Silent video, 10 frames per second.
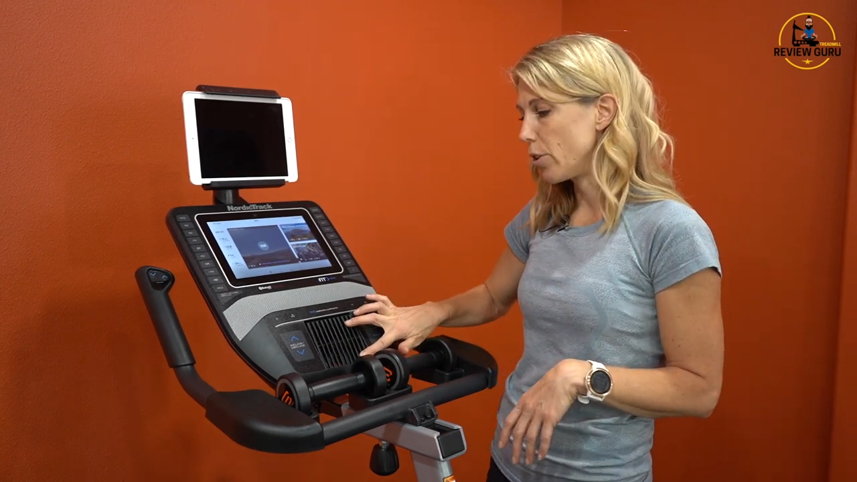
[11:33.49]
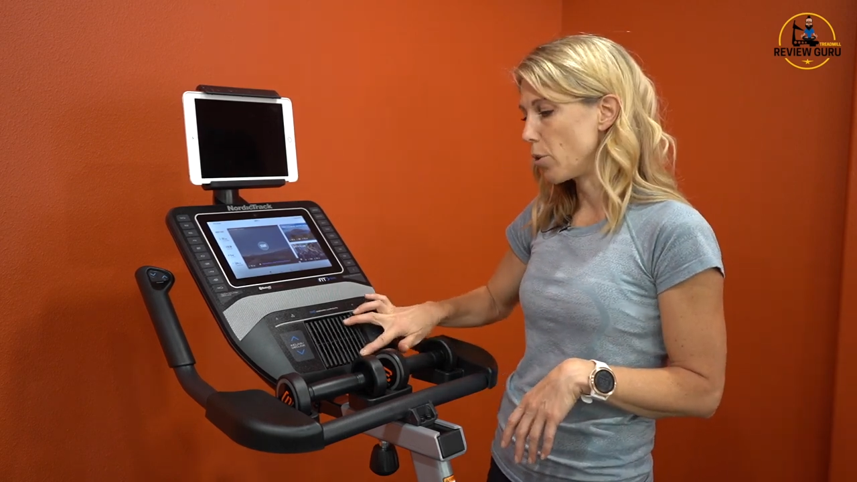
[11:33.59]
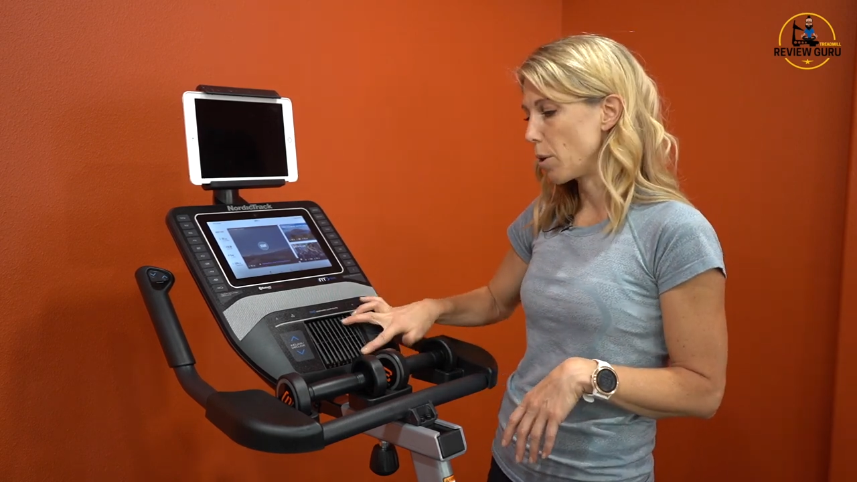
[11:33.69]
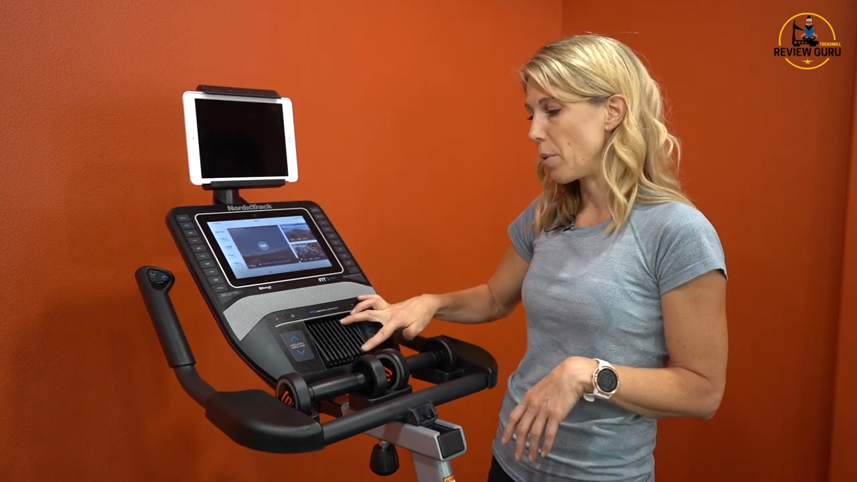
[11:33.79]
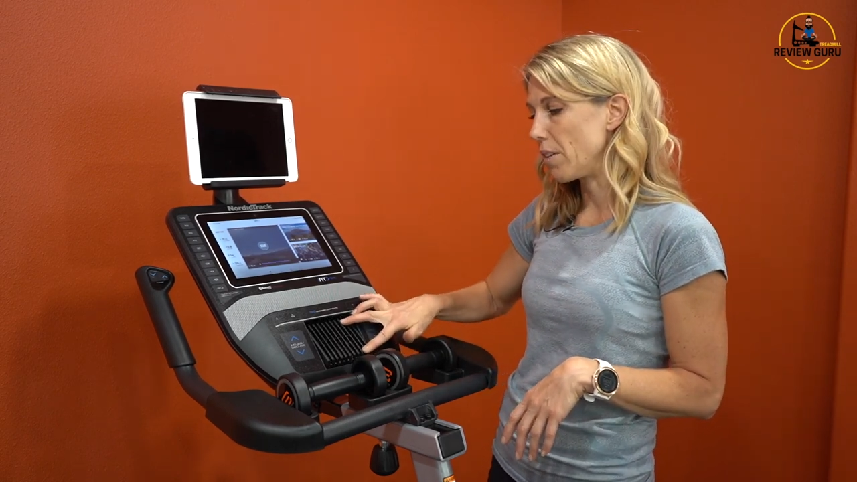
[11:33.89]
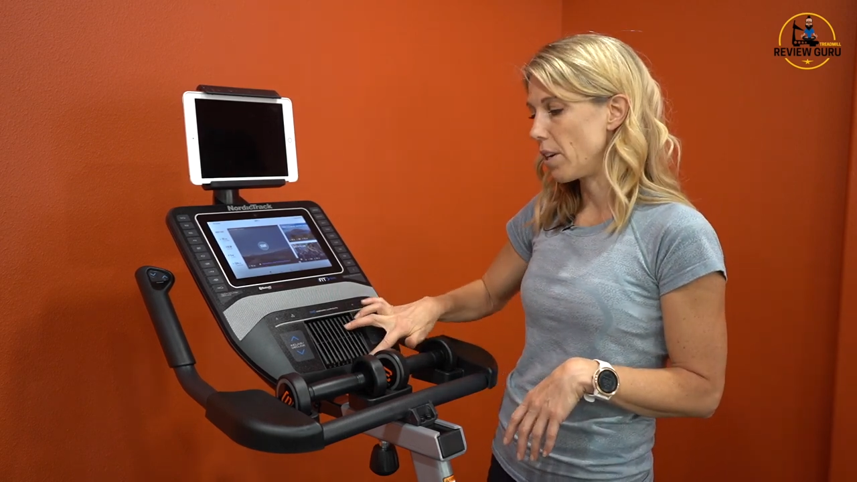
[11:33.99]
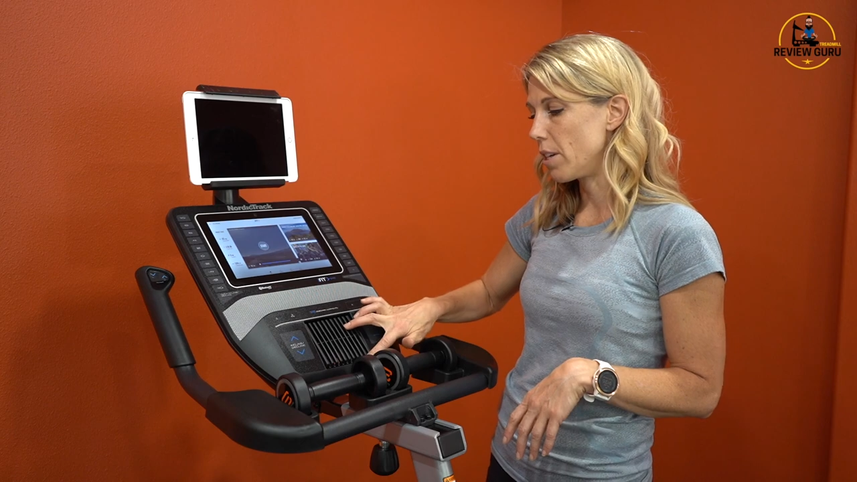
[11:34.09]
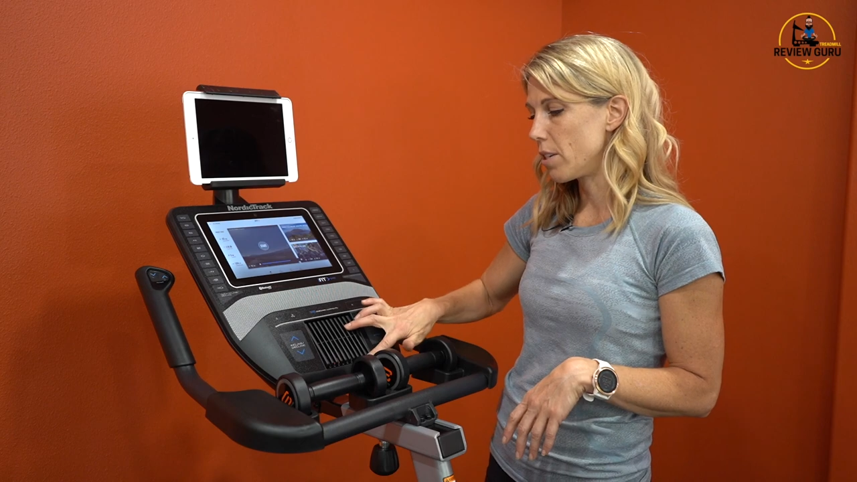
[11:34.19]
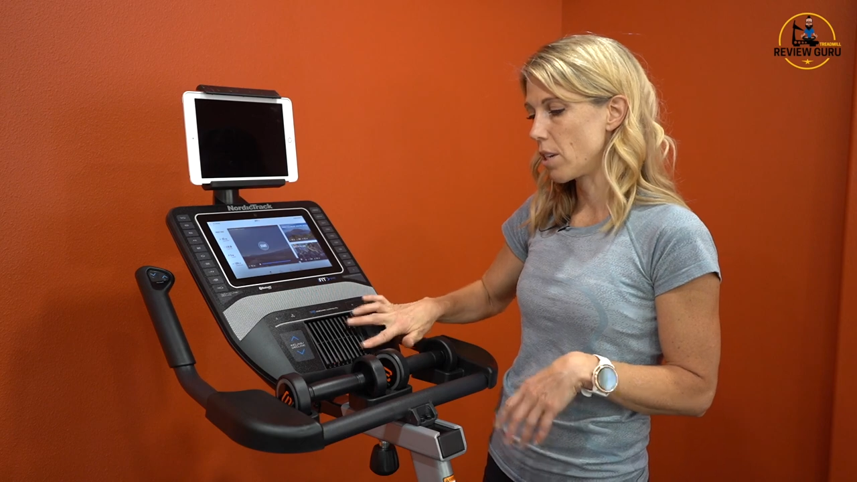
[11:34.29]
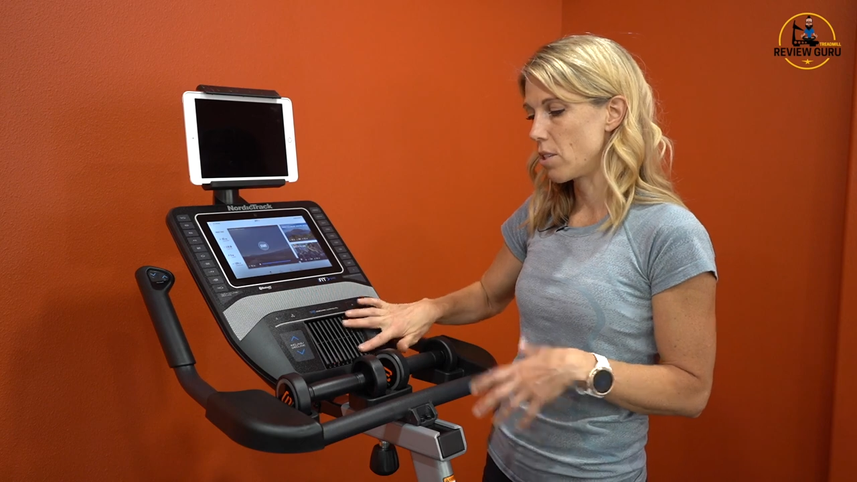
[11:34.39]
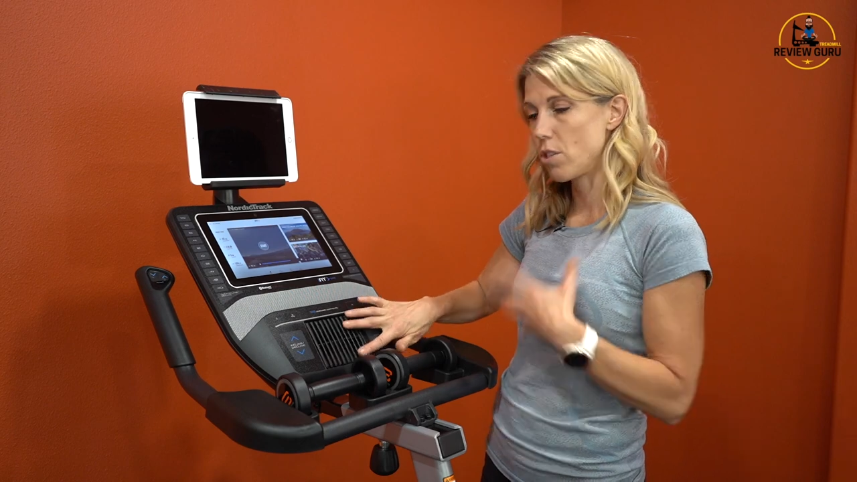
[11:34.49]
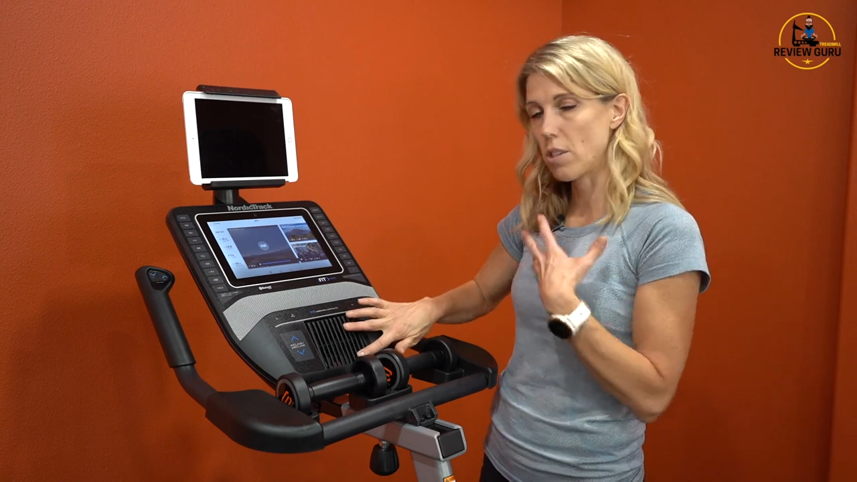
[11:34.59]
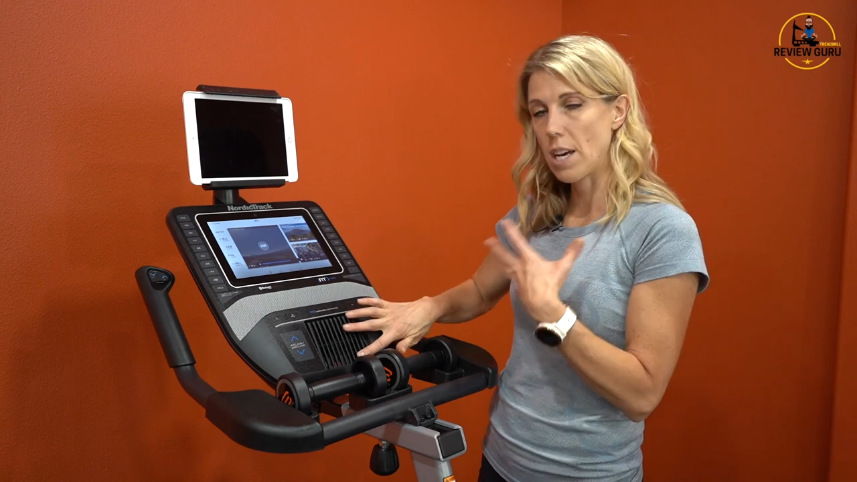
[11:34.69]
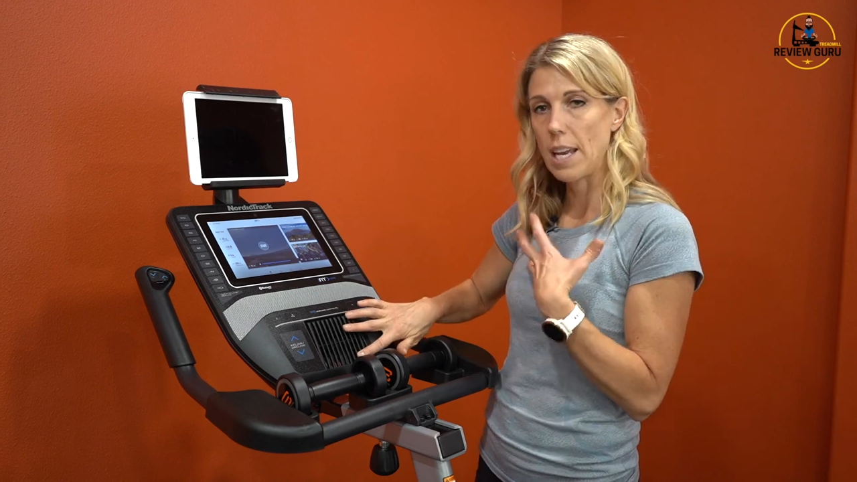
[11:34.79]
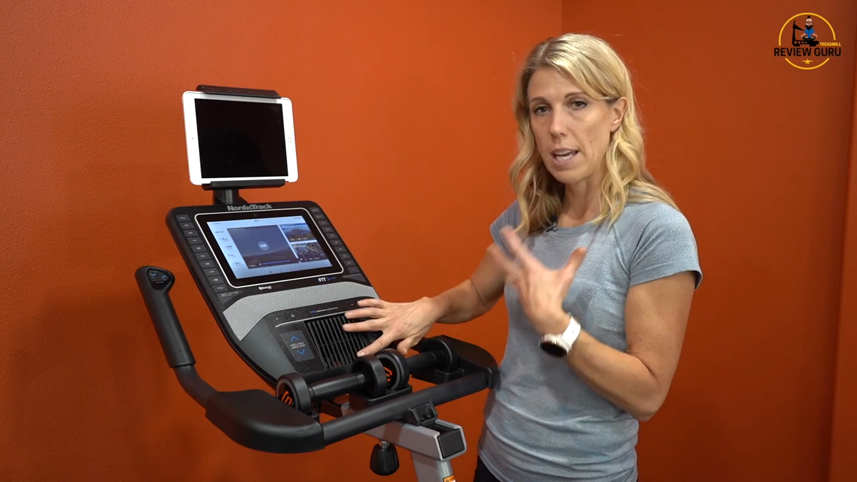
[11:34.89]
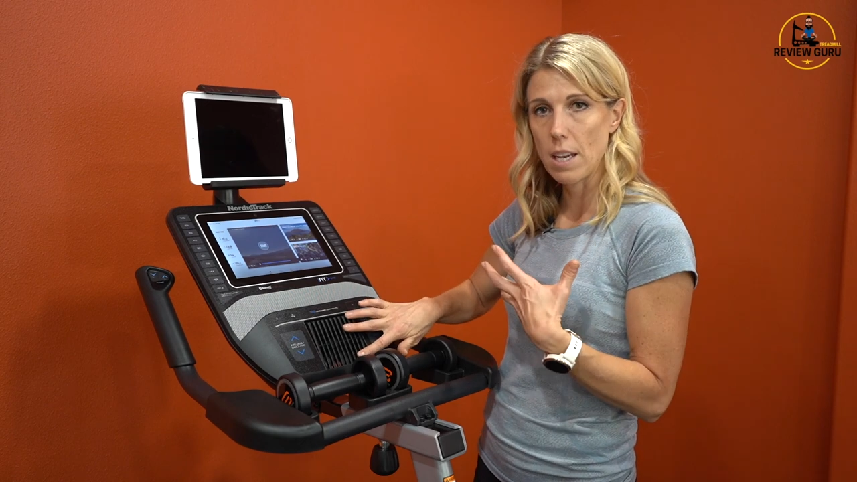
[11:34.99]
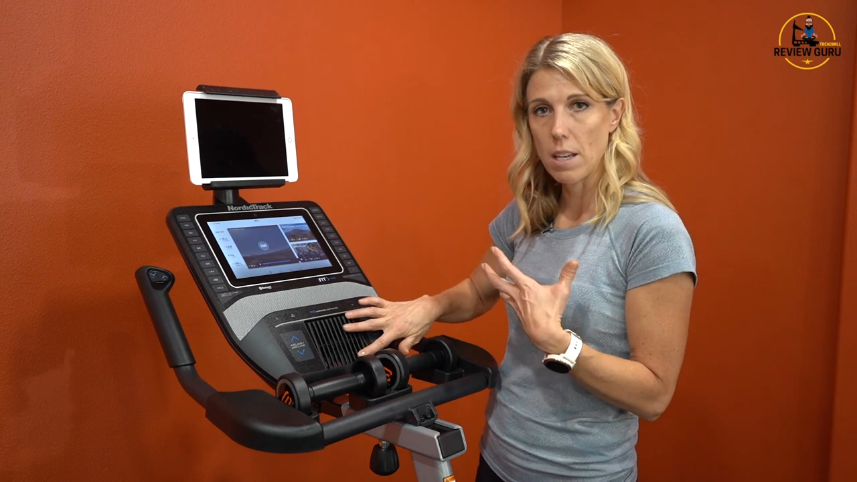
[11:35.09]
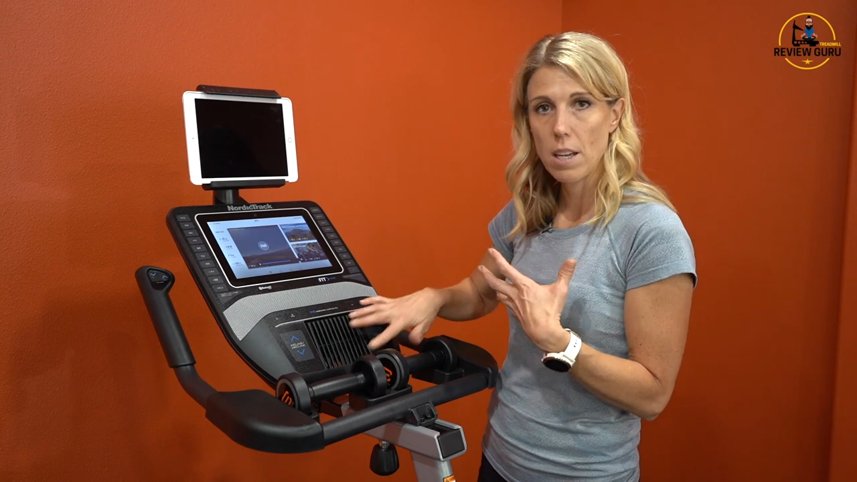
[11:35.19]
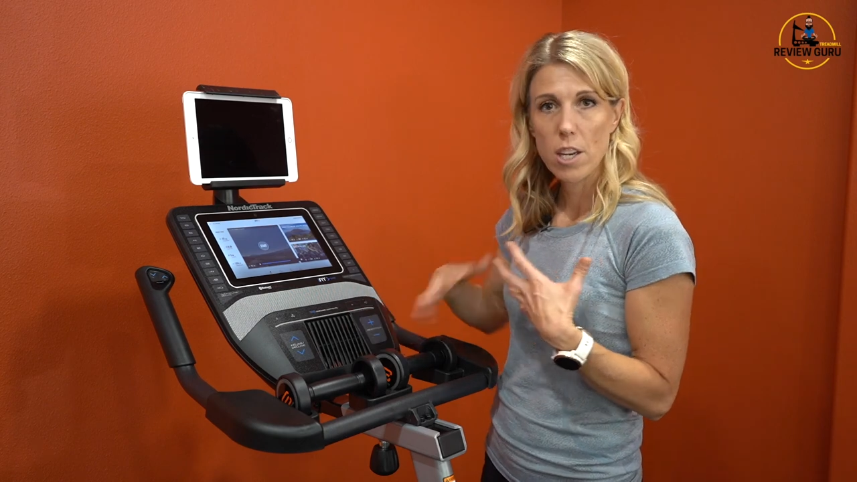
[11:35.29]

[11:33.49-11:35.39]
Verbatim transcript: you can pivot it to just kind of hit